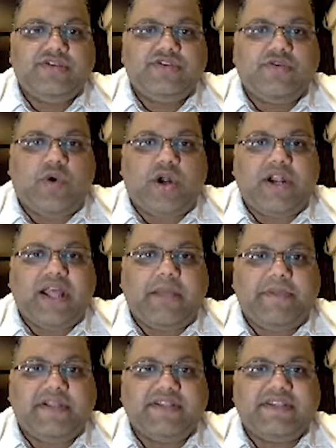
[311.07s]
So what
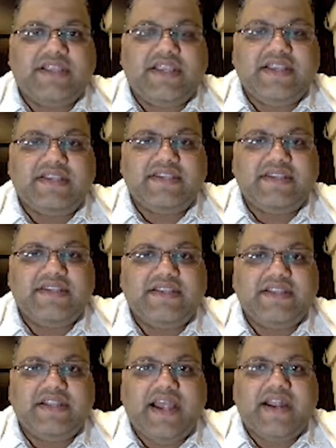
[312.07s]
happens is
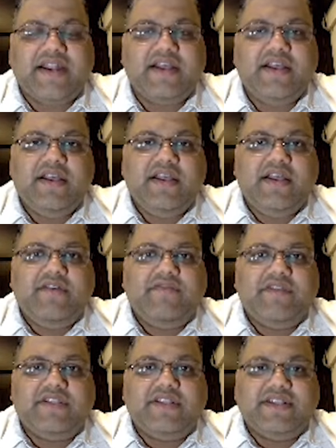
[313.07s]
that
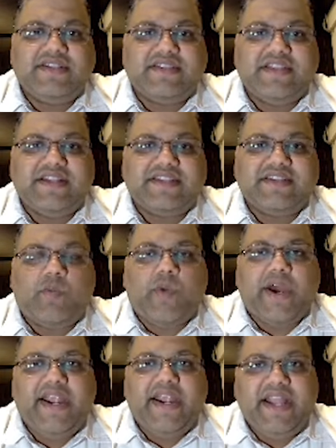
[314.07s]
with this there is a
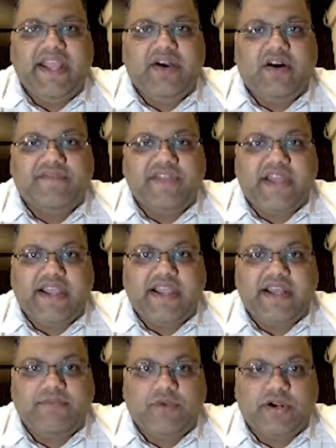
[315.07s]
widening of the
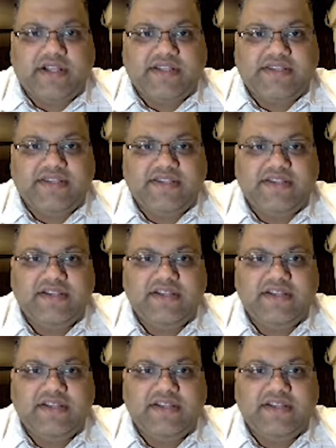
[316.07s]
ankle mortise.